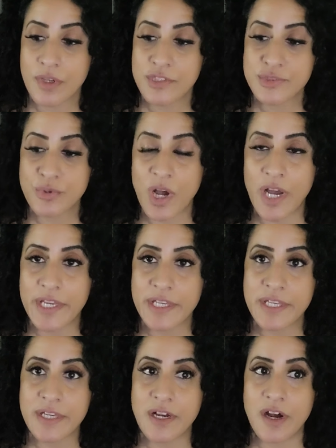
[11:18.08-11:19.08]
So
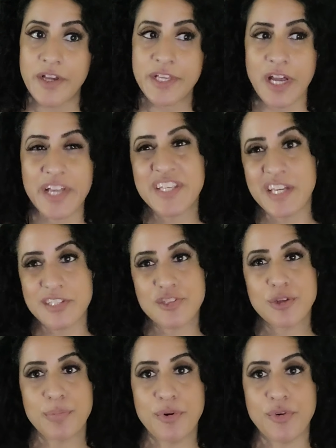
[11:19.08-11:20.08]
I get
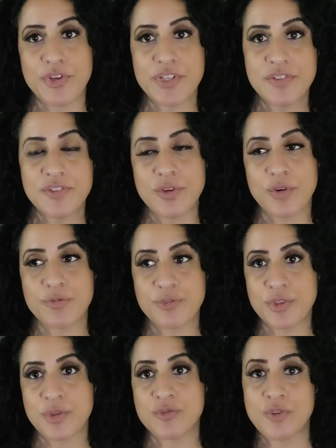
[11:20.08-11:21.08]
the point of,
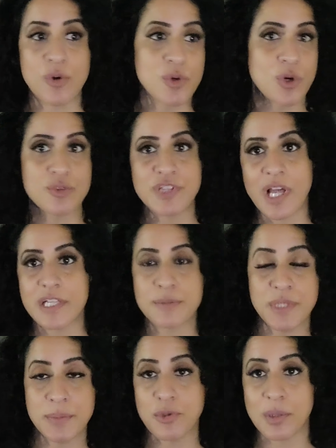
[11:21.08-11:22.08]
you know, don't go telling
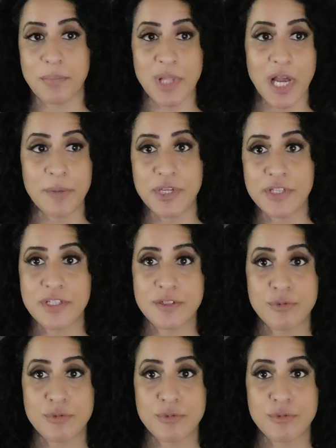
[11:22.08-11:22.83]
people I'm blabbing,